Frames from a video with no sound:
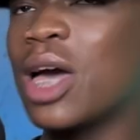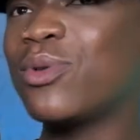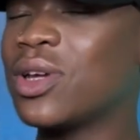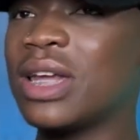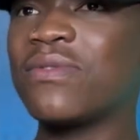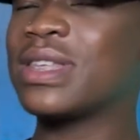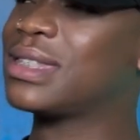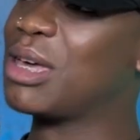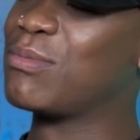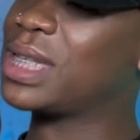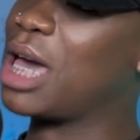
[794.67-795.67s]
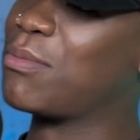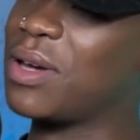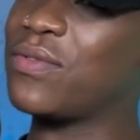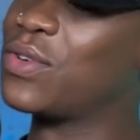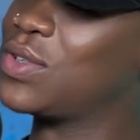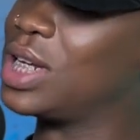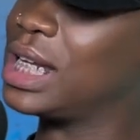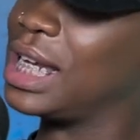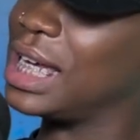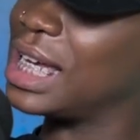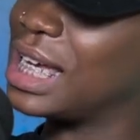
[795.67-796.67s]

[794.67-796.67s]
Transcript: We don't have the same type, unfortunately.